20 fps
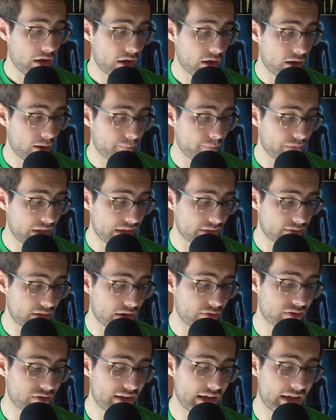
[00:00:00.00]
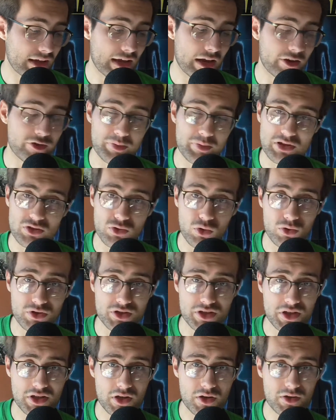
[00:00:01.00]
it's kind of a deck you have to be
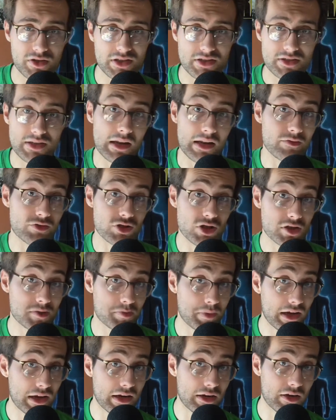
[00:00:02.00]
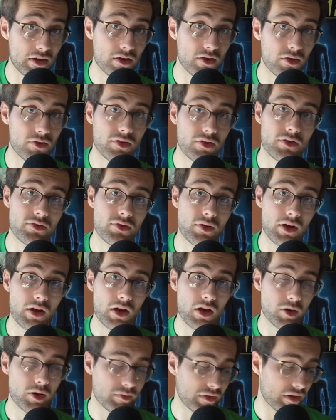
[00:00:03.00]
taught to use instead of just plain use.
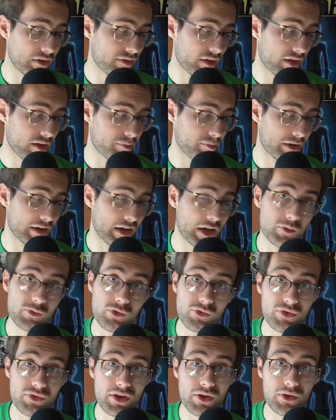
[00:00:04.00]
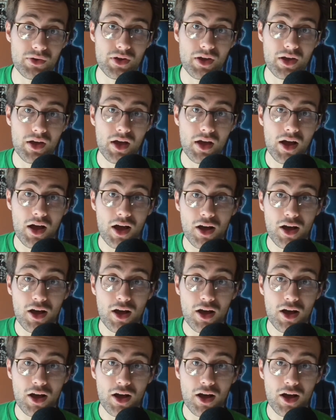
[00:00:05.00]
So I hope this has been helpful for you.